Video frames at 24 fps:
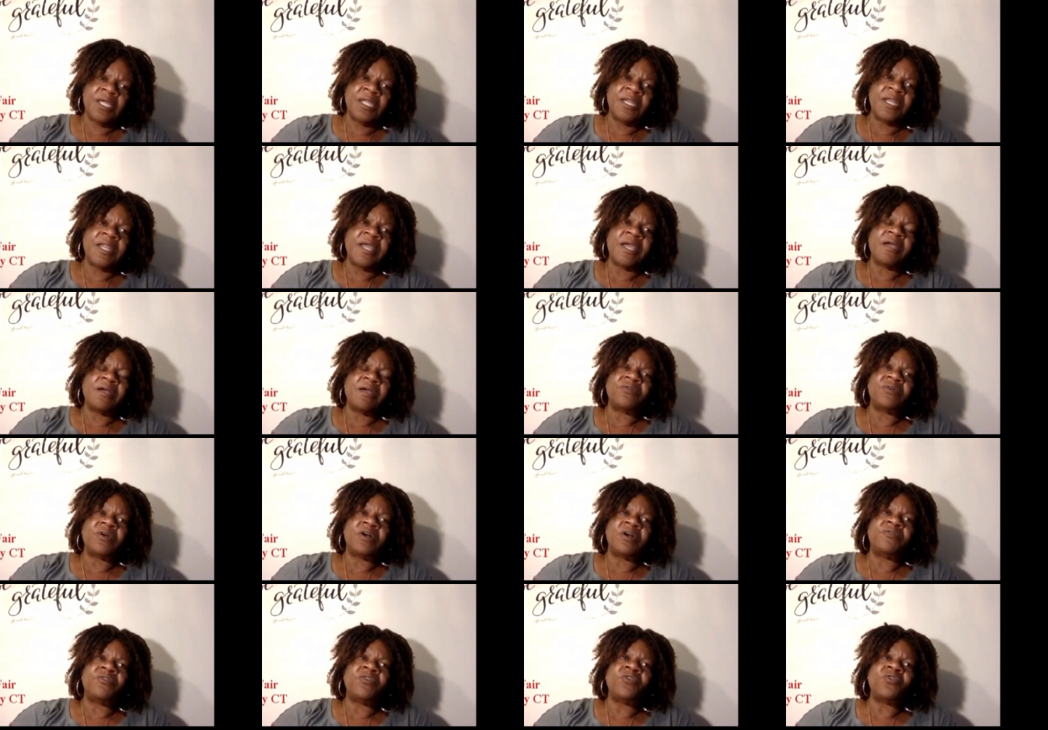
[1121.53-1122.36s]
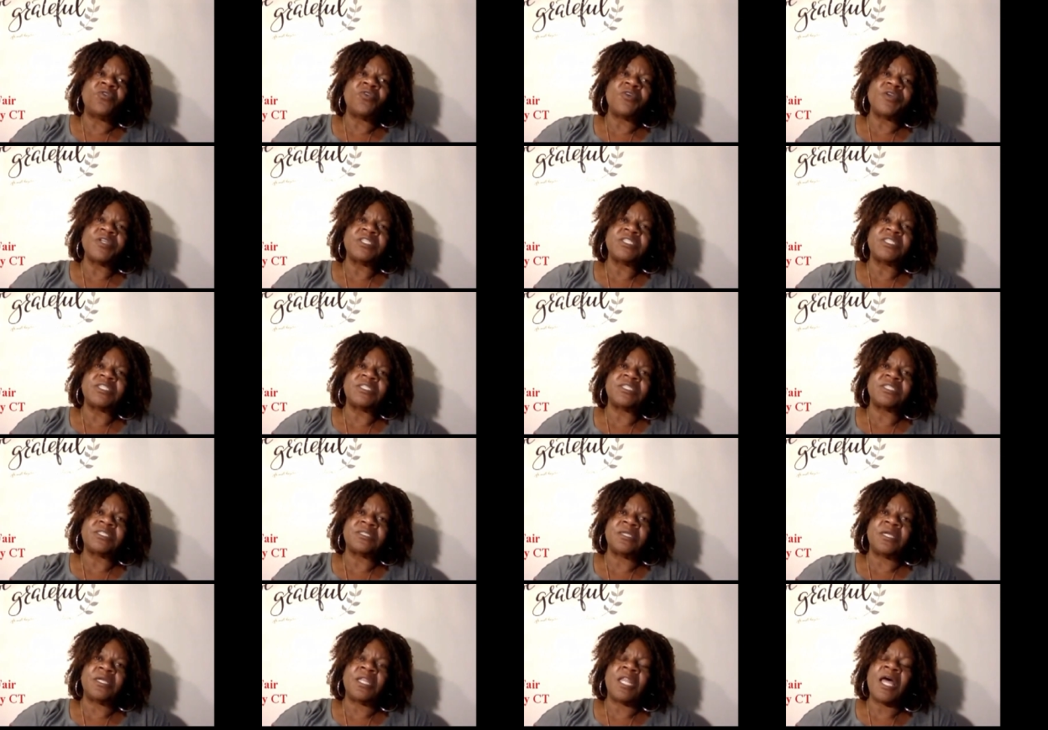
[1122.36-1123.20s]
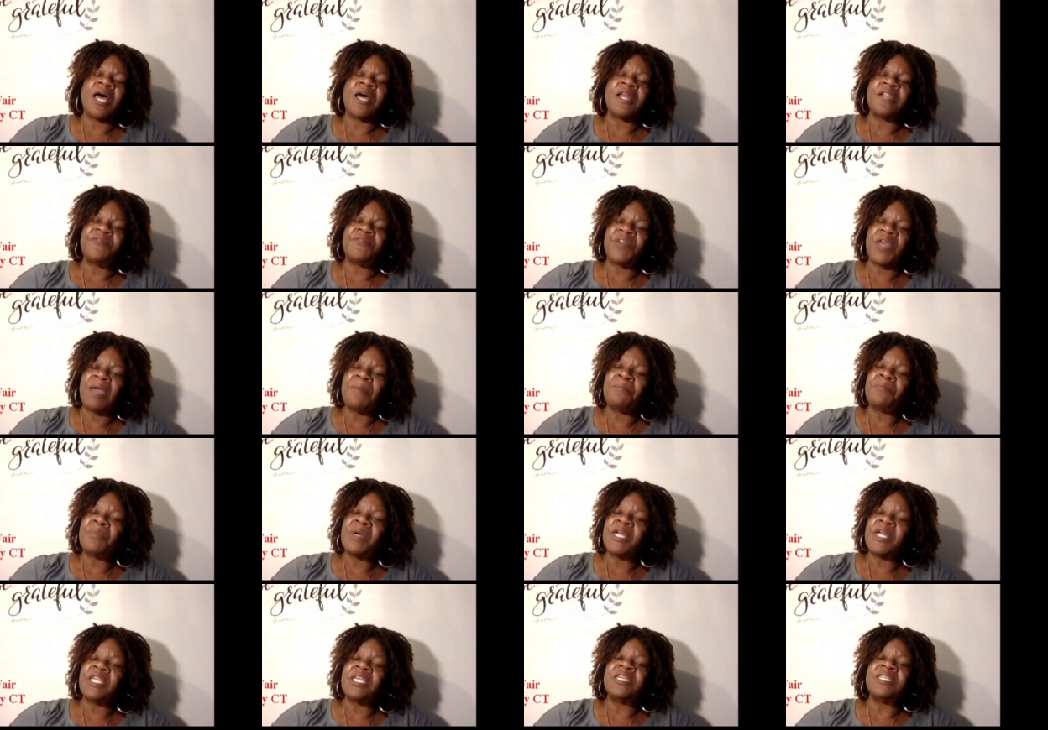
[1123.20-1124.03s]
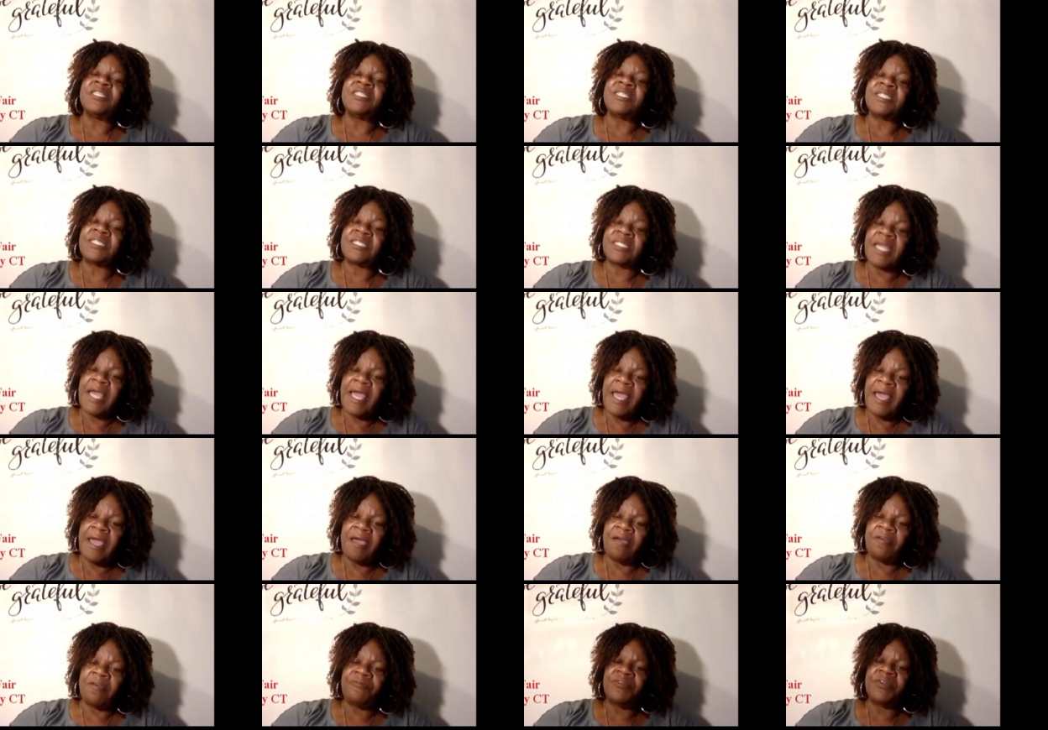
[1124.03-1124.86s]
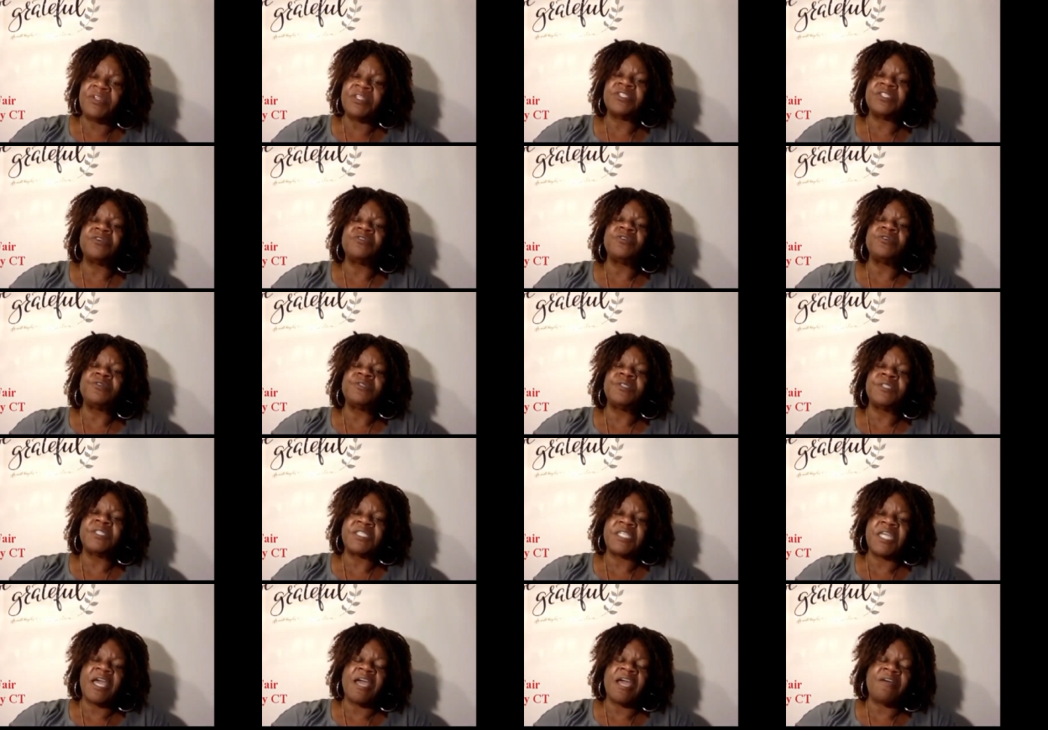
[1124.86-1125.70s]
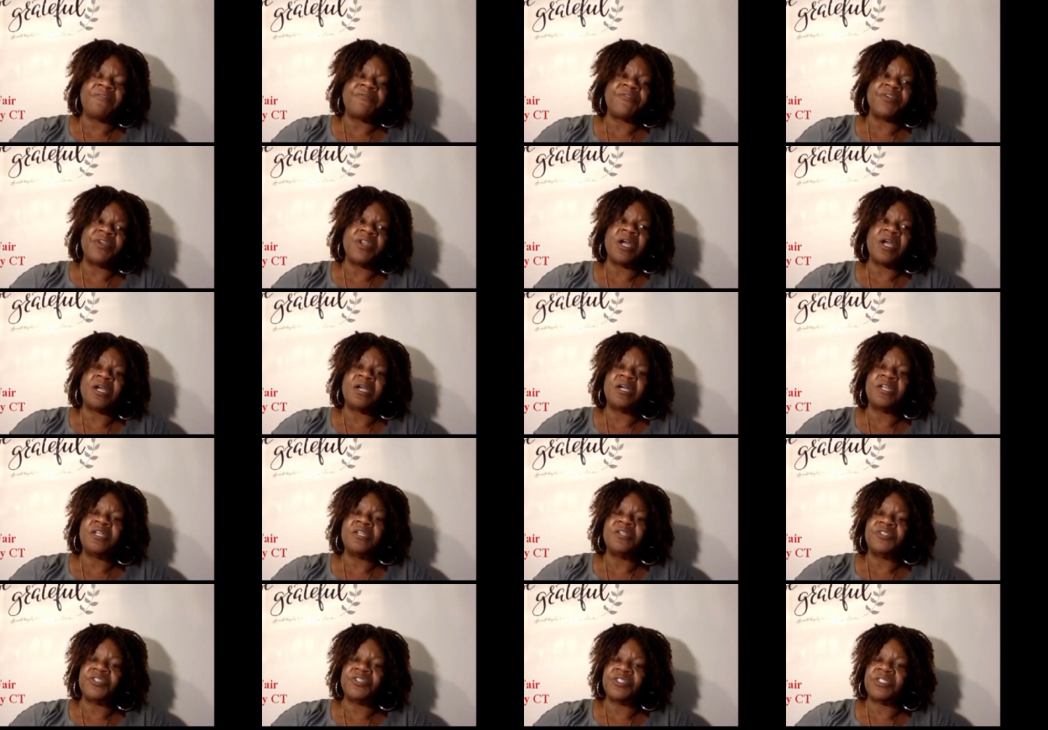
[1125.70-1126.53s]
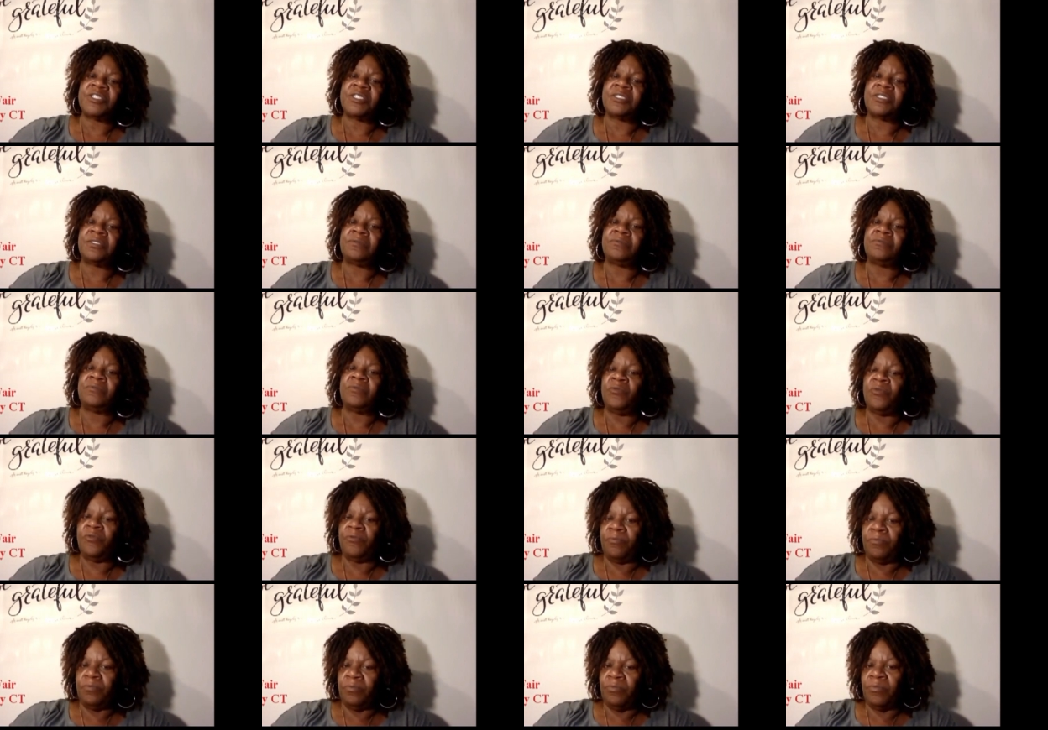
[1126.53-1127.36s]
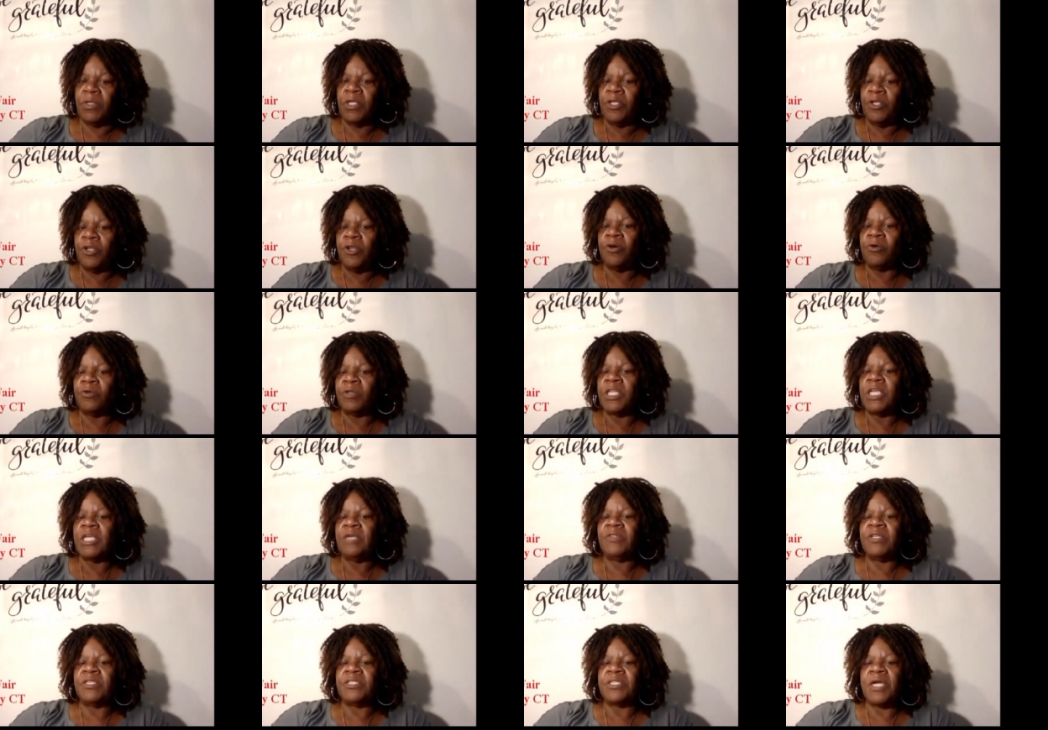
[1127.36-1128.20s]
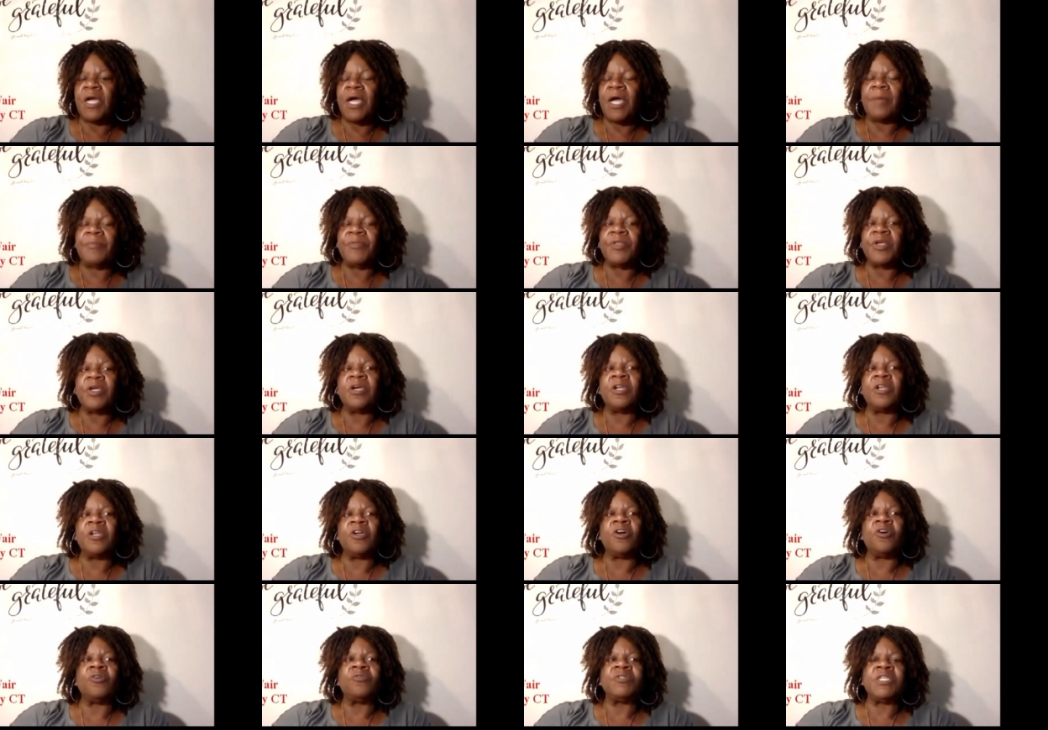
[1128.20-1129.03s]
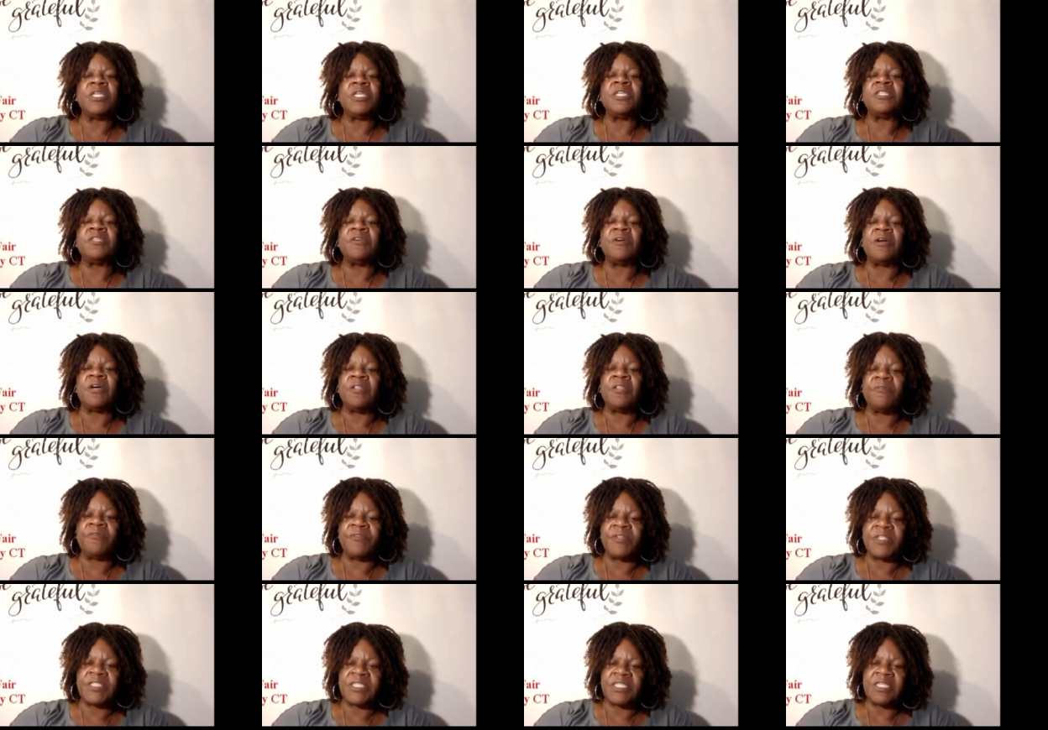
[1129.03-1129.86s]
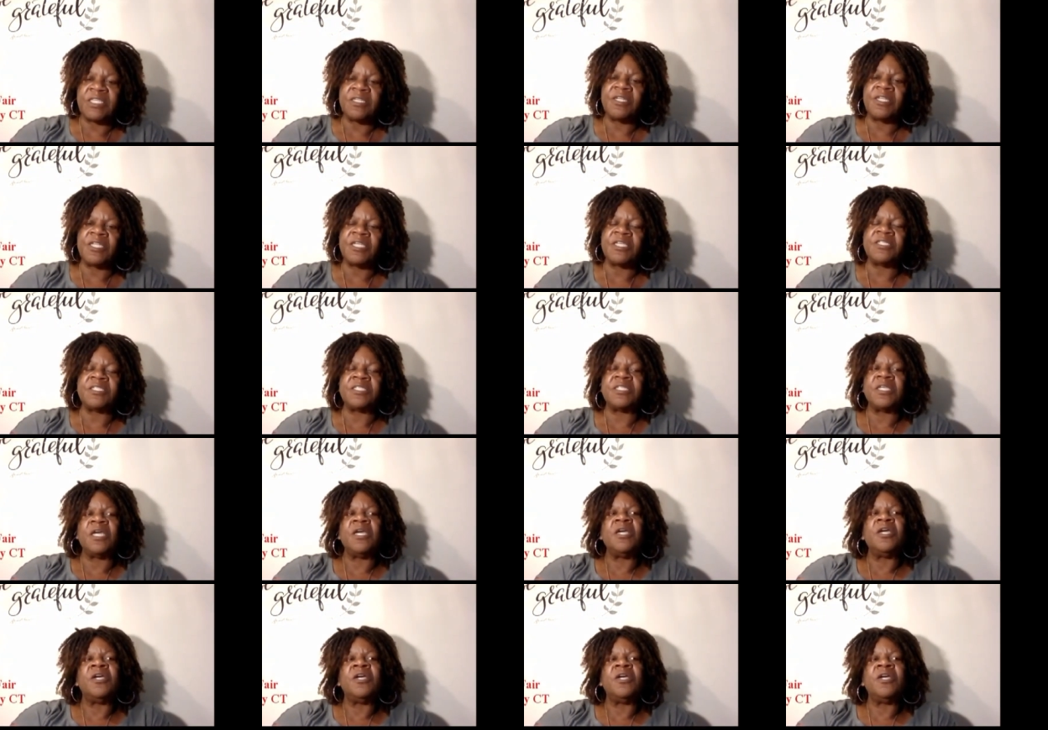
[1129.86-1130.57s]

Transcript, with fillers: Now, of course, a lot of that money is staff, and so those staff are not gonna just, you know, leave the job, they're gonna go into other facilities.